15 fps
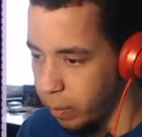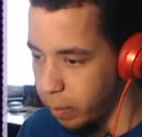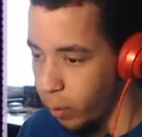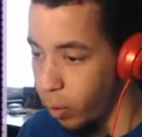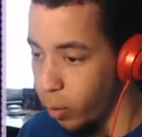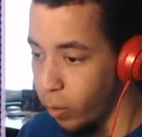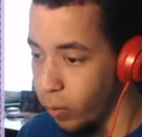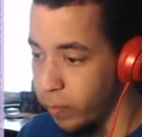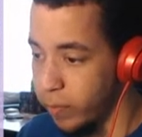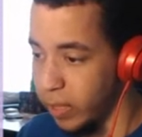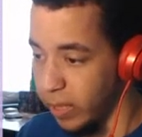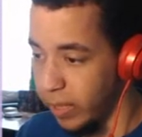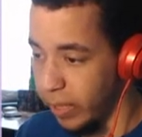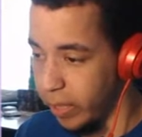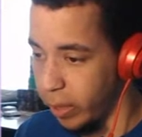Move the
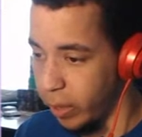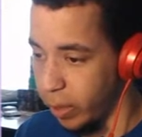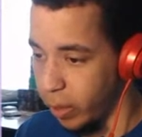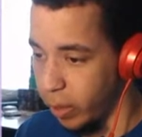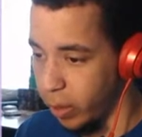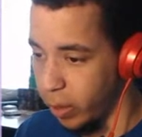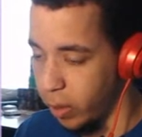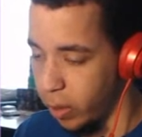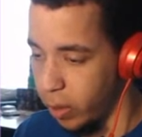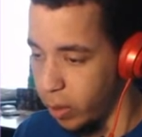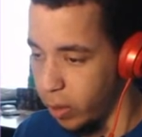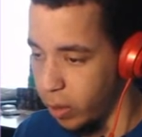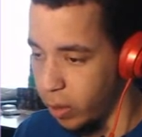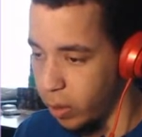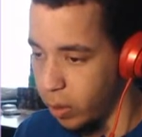leader.
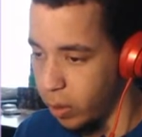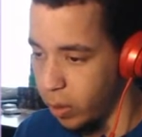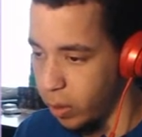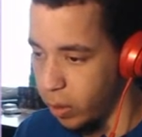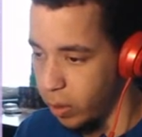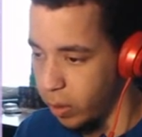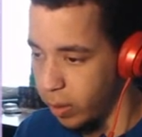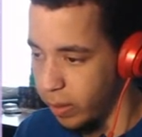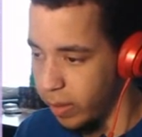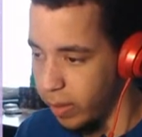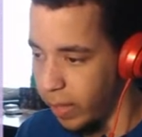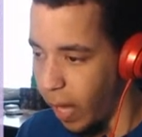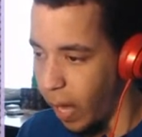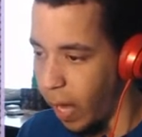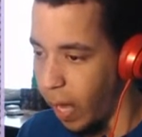
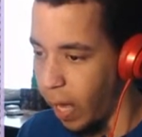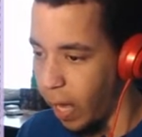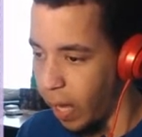Nah.